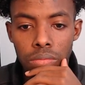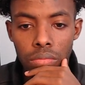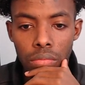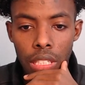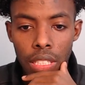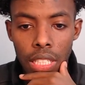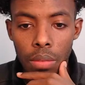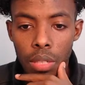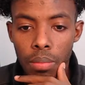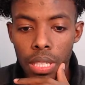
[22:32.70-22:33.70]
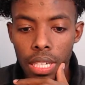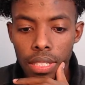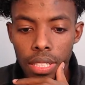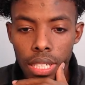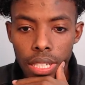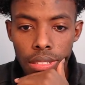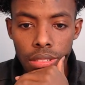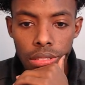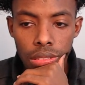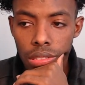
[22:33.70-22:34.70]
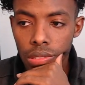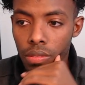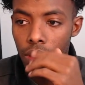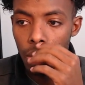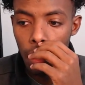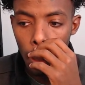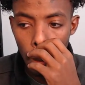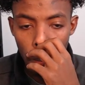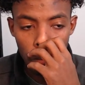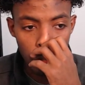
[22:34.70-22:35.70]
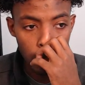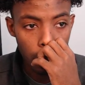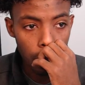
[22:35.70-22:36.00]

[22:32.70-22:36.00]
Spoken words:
This dip would have been nice to get in, for sure.